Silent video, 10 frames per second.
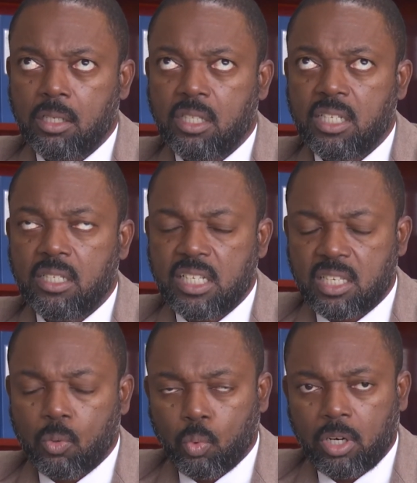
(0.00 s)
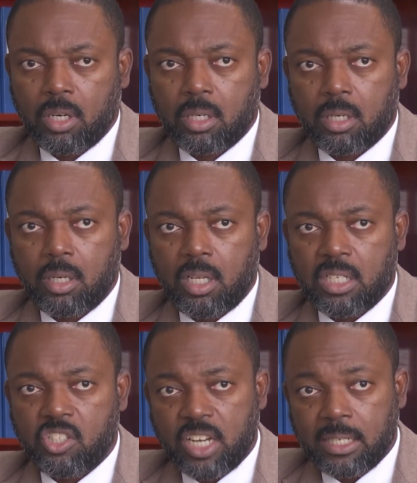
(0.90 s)
the decent work
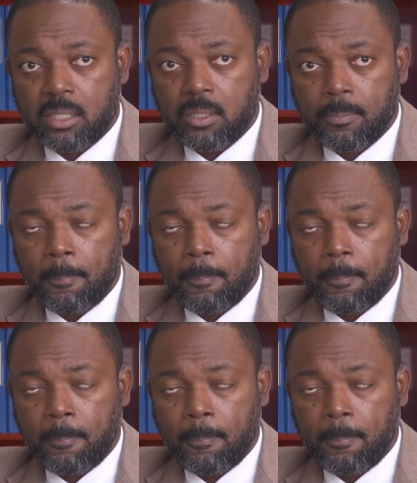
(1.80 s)
agenda